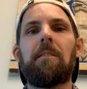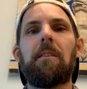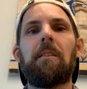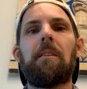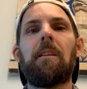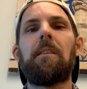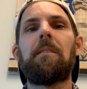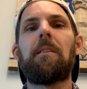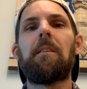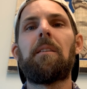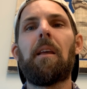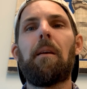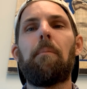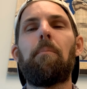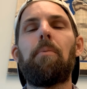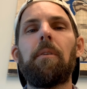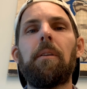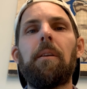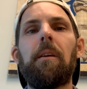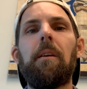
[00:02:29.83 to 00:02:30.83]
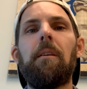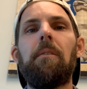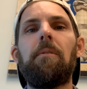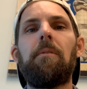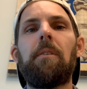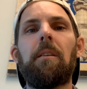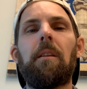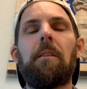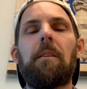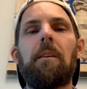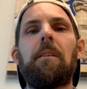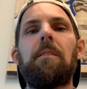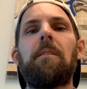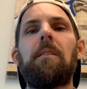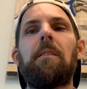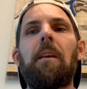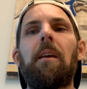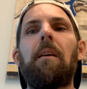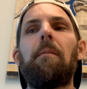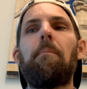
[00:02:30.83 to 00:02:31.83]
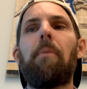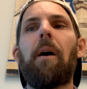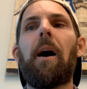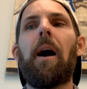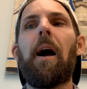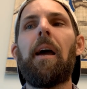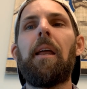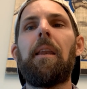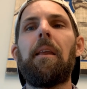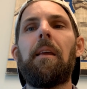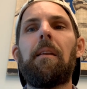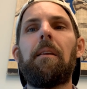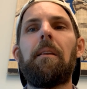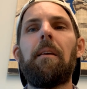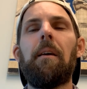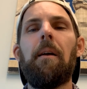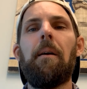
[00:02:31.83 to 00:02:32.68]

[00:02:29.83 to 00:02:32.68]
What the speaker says: the things that they believed and the things that they embodied. And